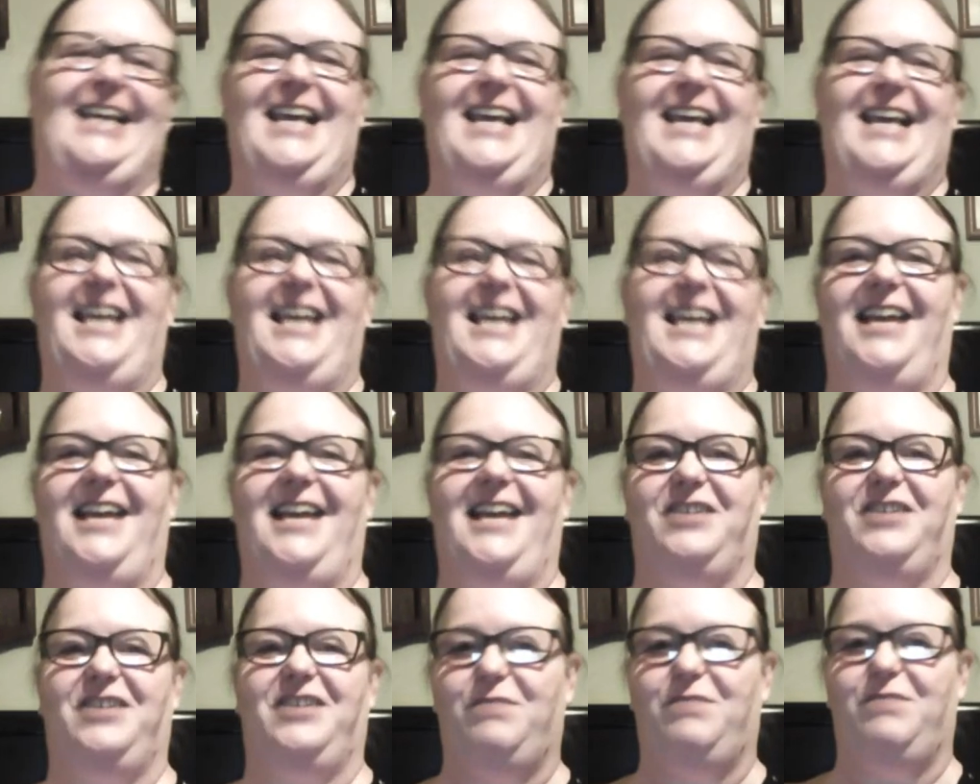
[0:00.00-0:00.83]
Yeah,
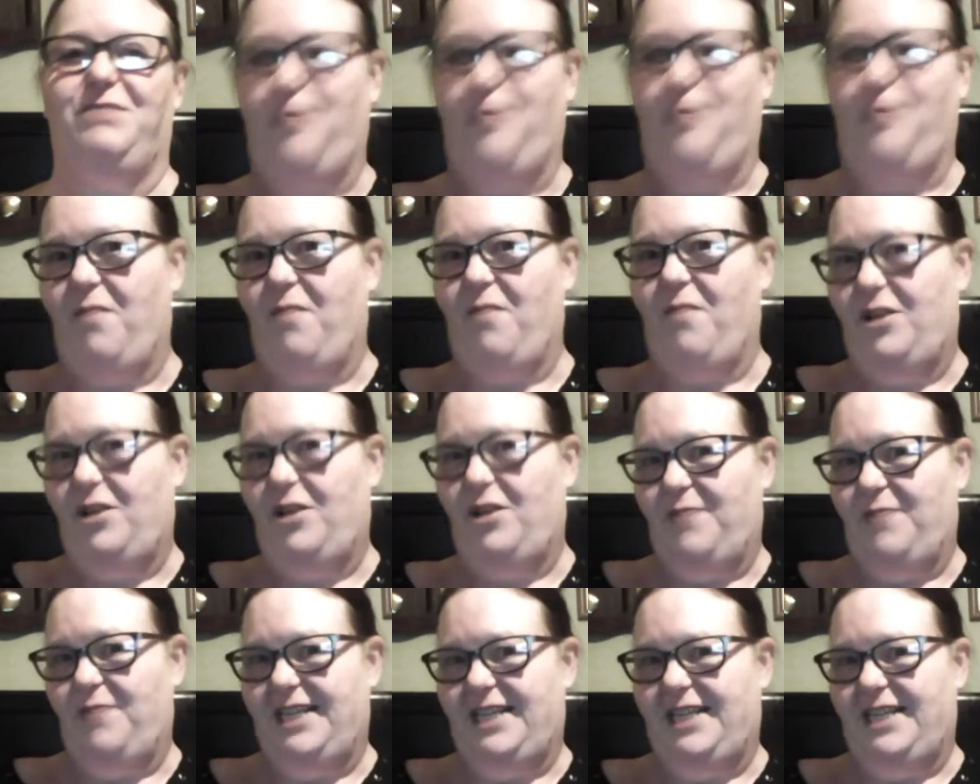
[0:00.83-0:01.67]
because I'm stuffing
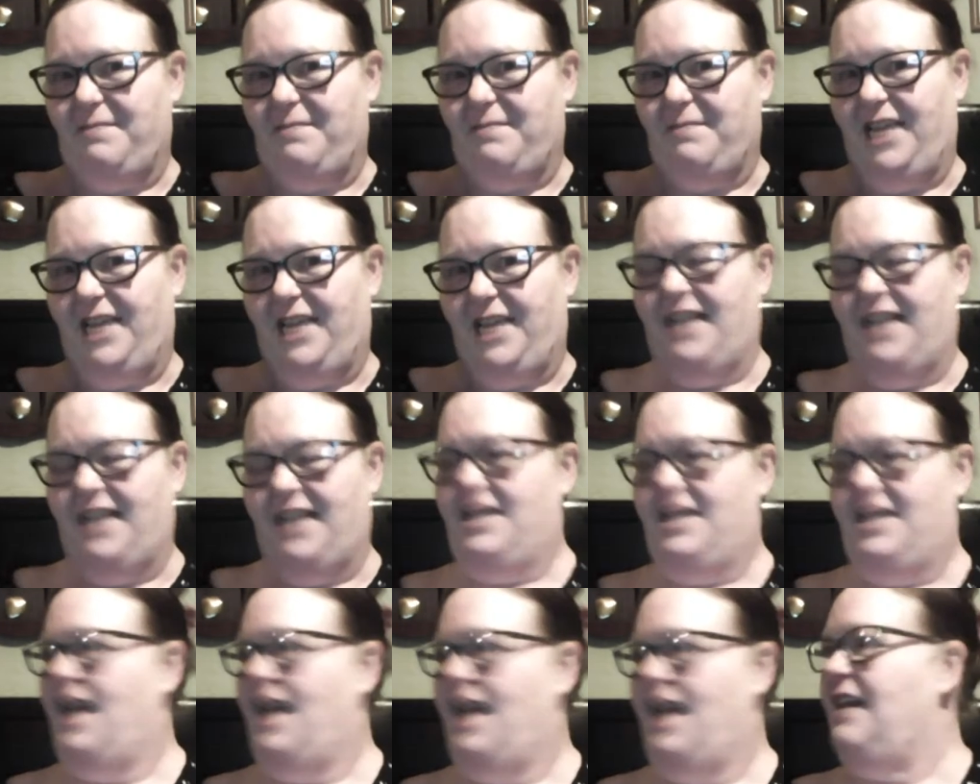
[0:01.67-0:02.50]
marshmallows in my ears.
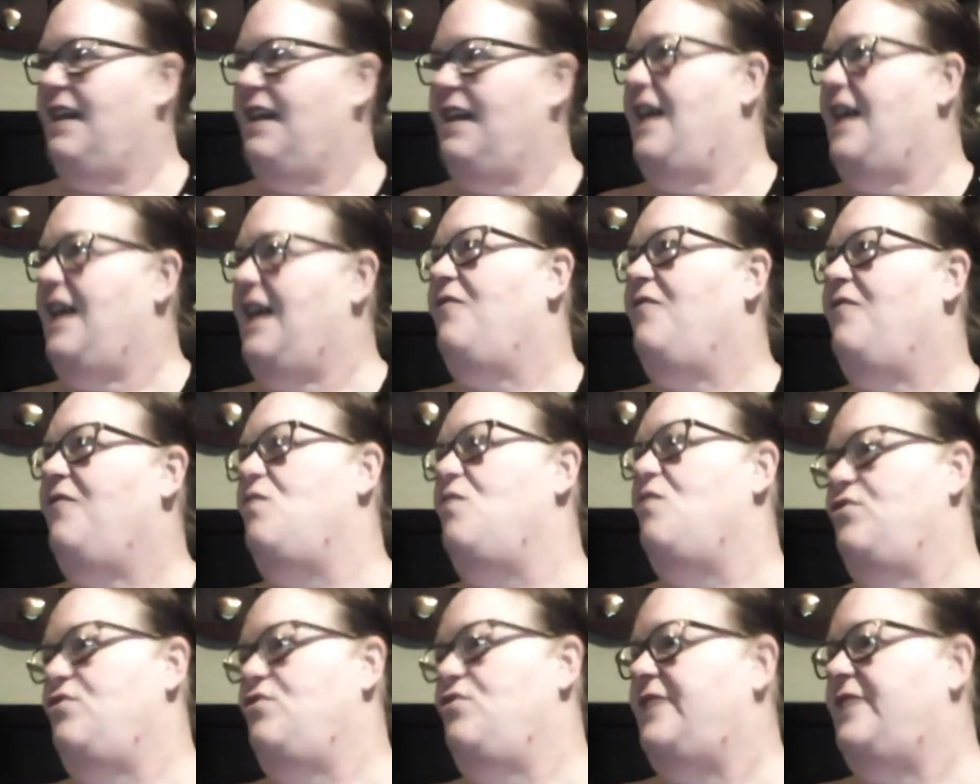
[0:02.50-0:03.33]
I've got
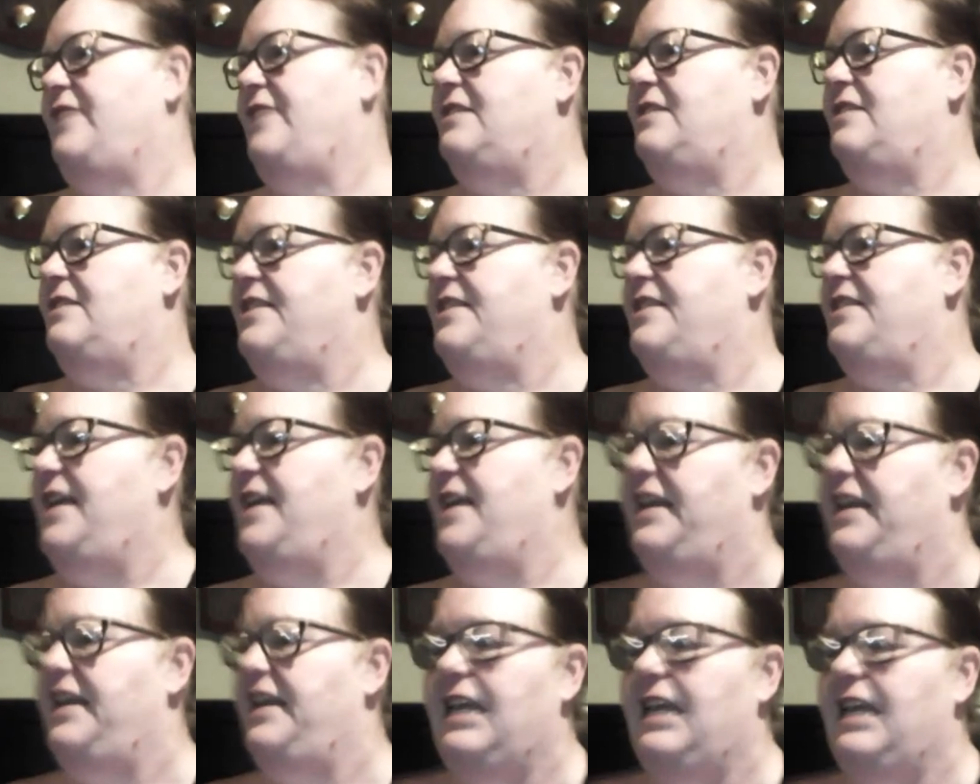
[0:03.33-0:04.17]
more sense than that,
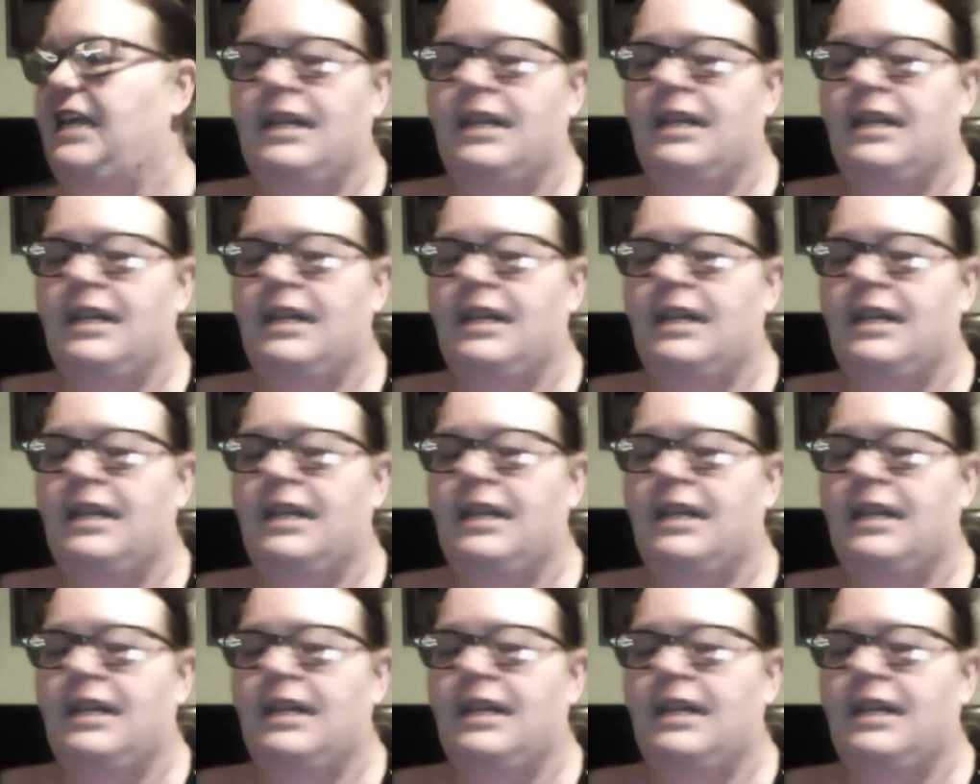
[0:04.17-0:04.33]
dear.